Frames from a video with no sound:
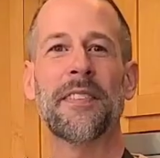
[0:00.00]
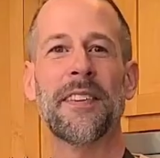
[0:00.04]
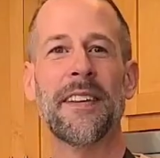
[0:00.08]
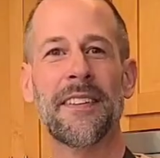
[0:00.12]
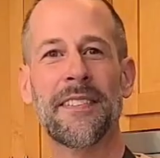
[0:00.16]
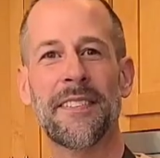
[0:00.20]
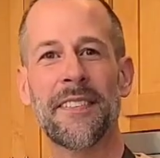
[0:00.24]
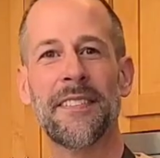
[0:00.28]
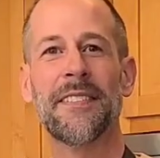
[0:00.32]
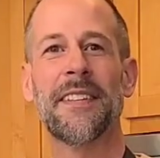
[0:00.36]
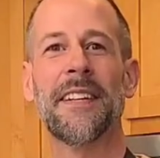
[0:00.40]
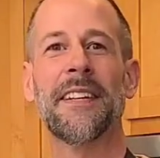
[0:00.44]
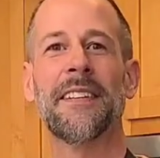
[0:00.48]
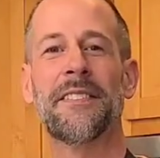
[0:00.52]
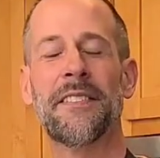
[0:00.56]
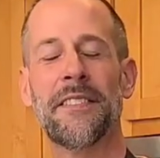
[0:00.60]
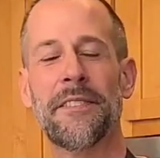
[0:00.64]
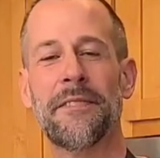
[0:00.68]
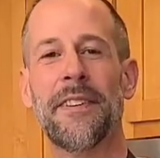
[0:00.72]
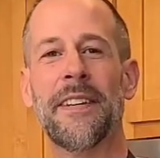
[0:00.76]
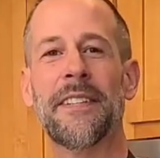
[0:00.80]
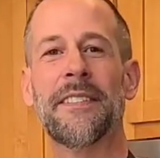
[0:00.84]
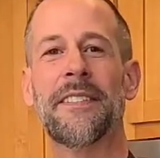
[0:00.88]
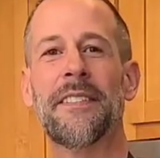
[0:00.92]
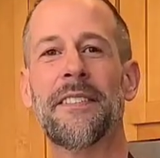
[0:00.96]
you slice and dice
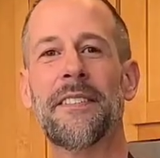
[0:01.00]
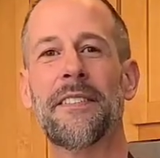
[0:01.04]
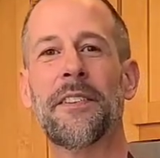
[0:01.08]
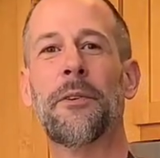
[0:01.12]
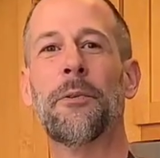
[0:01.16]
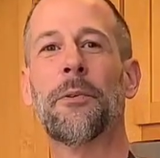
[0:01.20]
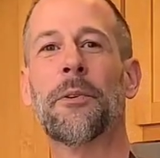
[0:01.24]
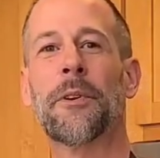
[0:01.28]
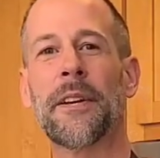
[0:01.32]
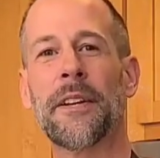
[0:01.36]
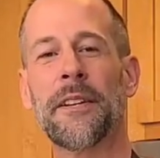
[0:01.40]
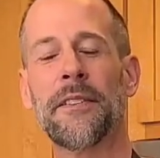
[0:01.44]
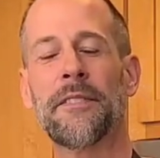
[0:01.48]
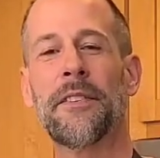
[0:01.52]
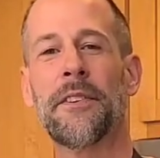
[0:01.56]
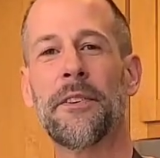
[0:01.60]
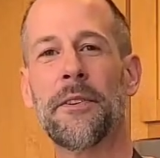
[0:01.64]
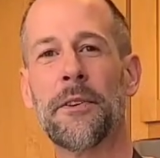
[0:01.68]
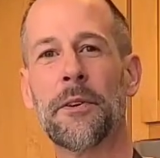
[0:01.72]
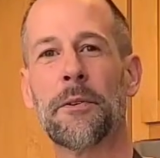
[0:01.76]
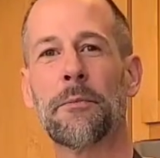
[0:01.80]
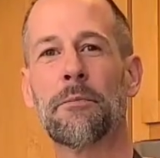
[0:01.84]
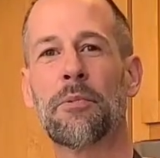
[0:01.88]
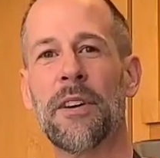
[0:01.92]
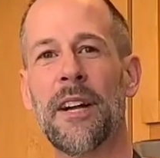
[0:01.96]
your veggies according to
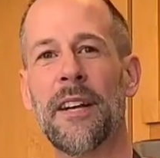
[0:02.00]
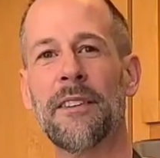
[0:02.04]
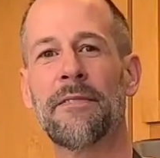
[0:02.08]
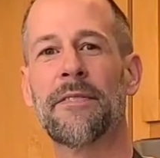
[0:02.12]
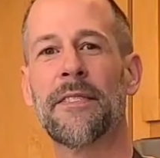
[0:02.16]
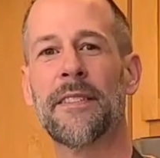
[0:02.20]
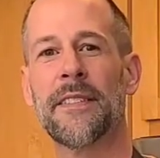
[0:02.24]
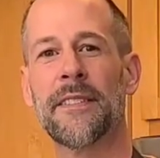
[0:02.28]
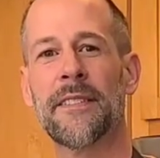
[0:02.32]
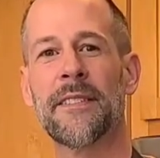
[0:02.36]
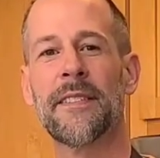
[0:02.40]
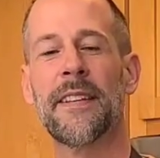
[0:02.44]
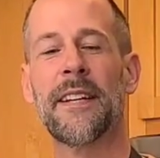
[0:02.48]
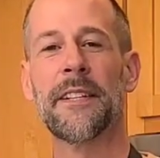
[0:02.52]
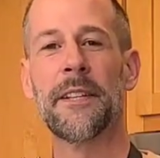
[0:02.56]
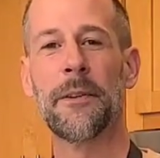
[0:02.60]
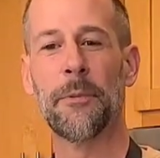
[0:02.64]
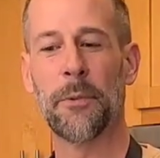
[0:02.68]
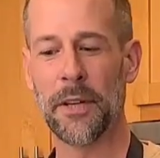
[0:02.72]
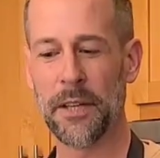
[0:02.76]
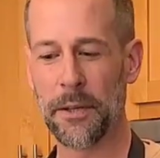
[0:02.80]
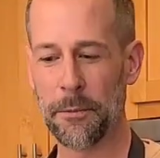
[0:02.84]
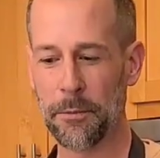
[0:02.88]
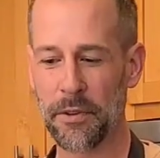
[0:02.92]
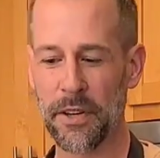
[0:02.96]
your own preference, now you
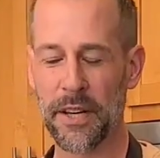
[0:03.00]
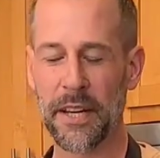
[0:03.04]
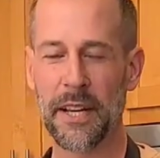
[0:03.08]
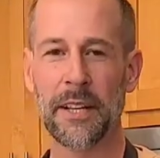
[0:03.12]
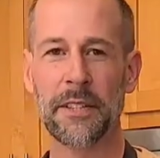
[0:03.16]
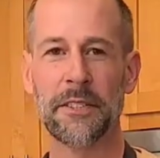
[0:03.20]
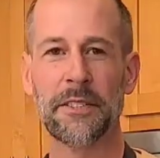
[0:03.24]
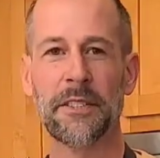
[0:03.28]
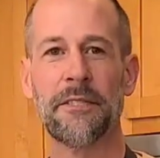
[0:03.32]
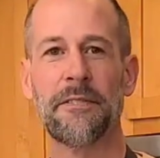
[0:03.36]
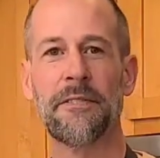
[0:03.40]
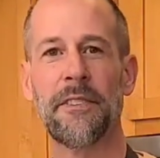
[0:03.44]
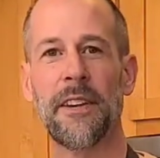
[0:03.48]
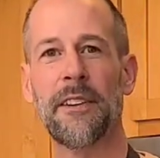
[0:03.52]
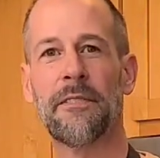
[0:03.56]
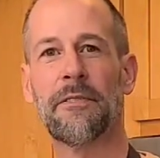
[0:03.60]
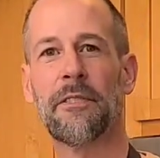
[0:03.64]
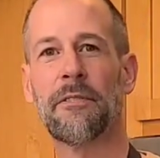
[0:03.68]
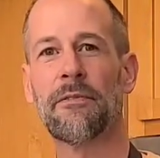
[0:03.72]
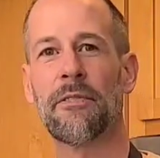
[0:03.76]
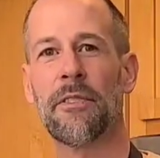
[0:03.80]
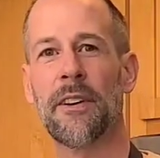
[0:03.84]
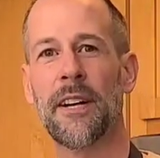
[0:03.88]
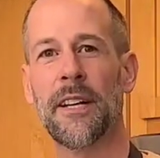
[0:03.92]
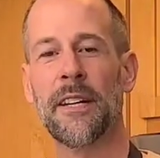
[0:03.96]
want to break out your
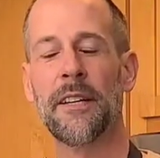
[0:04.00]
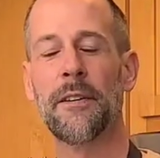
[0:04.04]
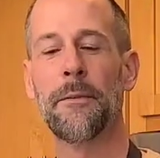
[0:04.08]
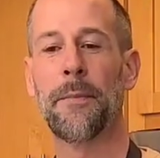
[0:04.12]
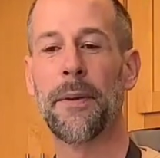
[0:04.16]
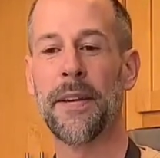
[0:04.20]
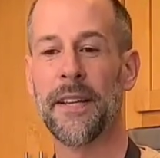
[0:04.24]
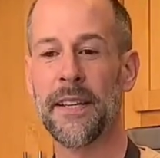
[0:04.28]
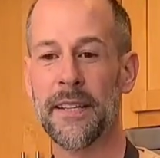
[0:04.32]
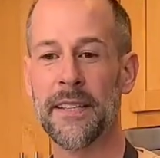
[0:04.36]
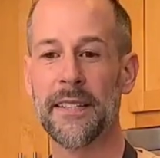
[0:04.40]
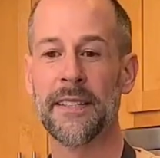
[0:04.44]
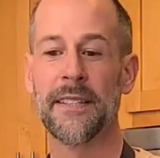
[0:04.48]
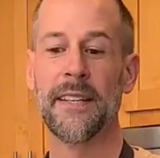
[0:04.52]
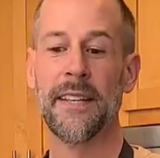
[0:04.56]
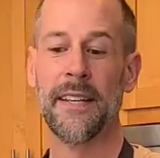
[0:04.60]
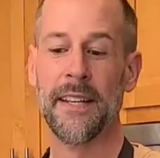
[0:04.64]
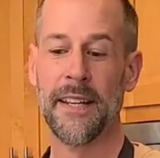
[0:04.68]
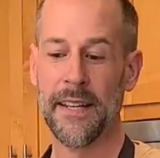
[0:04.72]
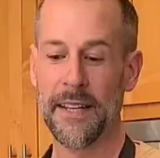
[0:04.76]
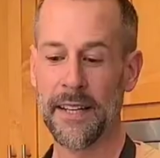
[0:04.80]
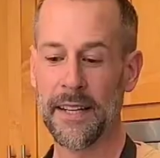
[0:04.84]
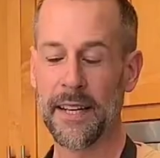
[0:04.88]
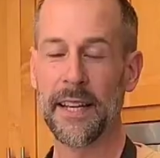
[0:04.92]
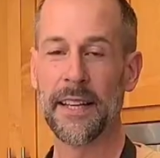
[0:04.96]
favorite frying pan,
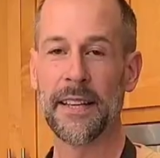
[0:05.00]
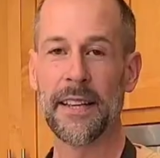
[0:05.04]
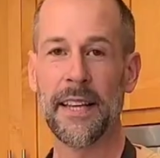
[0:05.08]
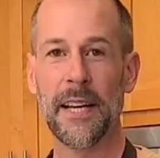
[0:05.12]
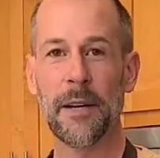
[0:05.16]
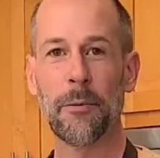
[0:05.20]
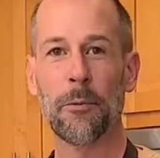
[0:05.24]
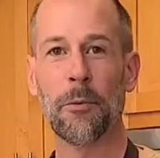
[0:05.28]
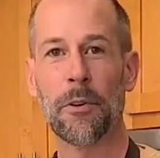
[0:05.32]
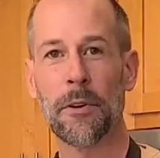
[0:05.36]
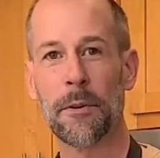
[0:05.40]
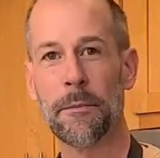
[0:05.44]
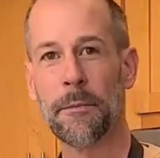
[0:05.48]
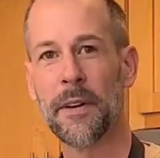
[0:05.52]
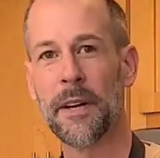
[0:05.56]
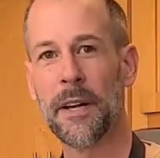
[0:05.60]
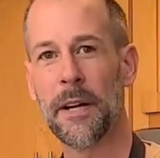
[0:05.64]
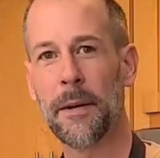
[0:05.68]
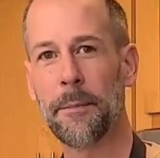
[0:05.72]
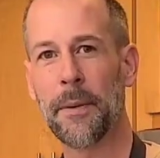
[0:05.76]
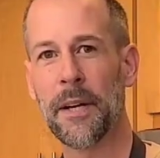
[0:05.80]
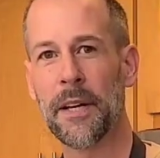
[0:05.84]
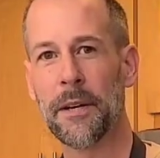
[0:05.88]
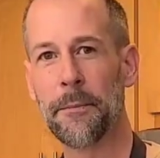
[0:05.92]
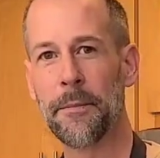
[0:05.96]
get that warming
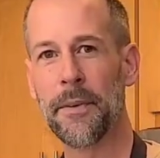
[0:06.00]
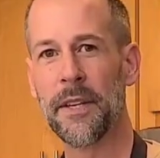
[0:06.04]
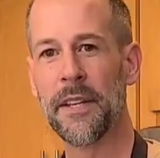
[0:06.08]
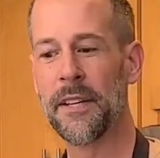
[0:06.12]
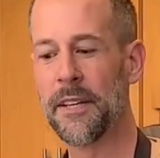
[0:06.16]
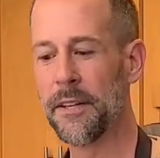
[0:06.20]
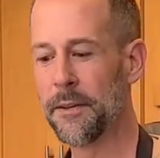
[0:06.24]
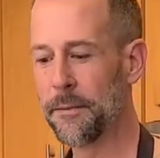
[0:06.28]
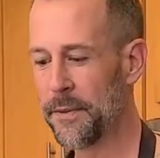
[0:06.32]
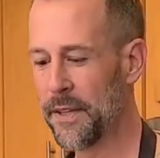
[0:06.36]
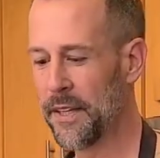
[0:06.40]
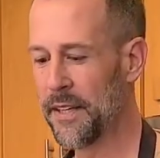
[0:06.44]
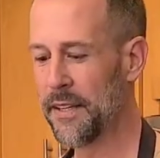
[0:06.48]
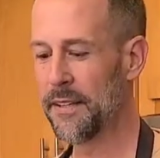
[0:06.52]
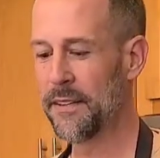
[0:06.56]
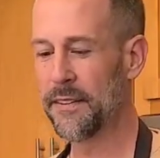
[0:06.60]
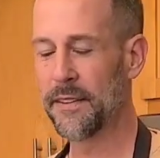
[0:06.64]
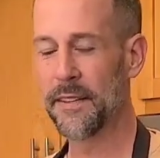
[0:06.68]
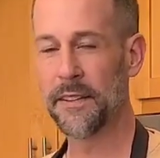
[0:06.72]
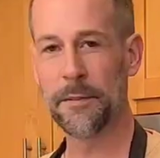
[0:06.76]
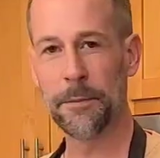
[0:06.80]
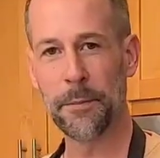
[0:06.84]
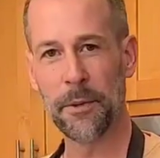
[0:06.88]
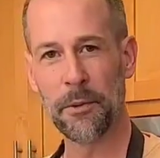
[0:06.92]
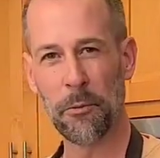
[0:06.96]
up on a medium heat.
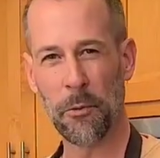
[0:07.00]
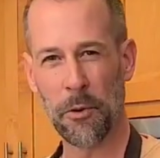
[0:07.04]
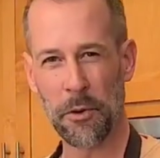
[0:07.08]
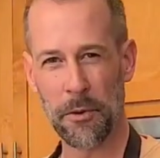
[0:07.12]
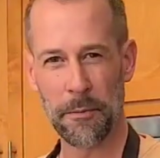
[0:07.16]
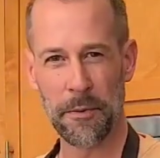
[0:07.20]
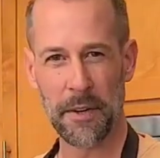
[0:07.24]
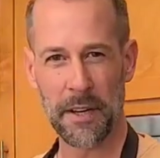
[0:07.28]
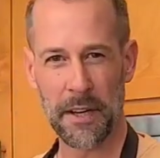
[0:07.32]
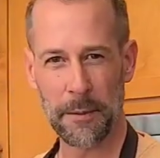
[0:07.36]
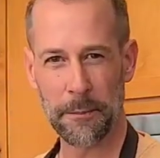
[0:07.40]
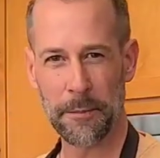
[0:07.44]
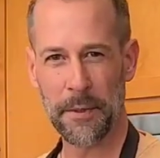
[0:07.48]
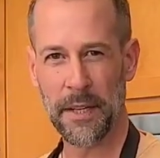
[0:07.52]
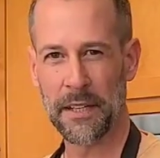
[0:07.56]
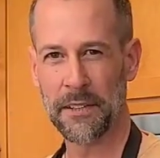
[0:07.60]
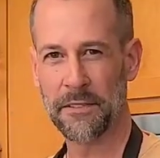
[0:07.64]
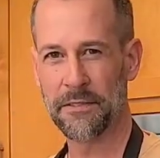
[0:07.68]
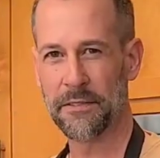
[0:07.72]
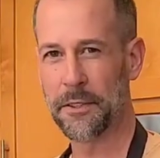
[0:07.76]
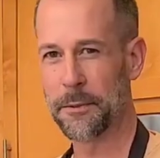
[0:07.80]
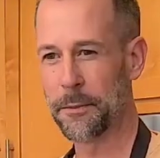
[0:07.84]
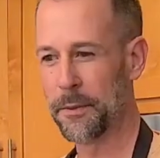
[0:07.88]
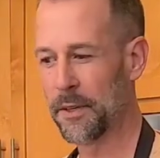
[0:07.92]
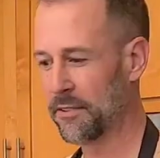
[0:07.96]
It's been warming up
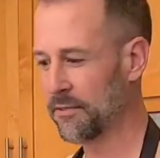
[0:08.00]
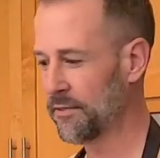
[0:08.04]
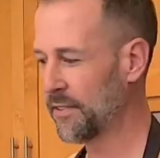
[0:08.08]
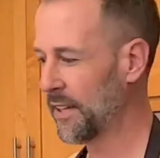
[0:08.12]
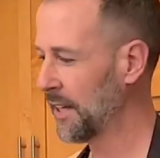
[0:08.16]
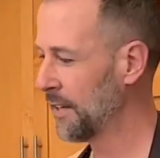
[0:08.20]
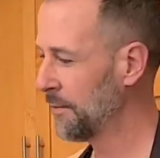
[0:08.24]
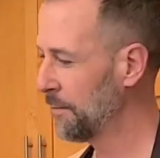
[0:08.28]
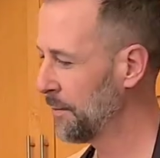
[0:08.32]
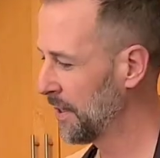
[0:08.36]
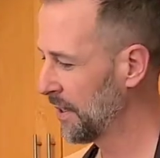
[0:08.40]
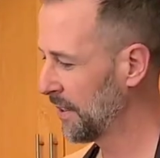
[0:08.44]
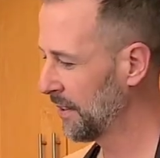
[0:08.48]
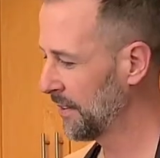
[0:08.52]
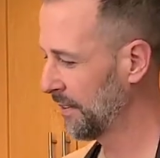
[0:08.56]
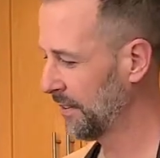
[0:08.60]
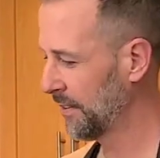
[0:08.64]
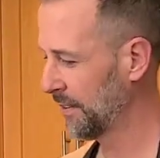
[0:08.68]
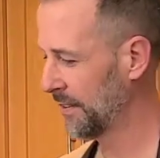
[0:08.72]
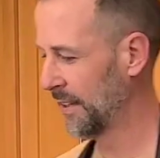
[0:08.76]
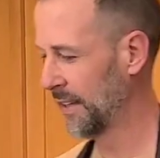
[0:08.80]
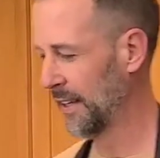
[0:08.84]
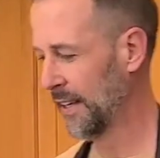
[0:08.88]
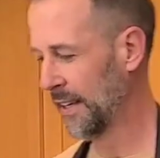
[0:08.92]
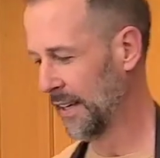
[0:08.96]
now for about 5
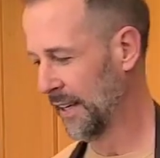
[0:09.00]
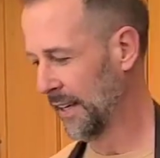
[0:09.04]
minutes.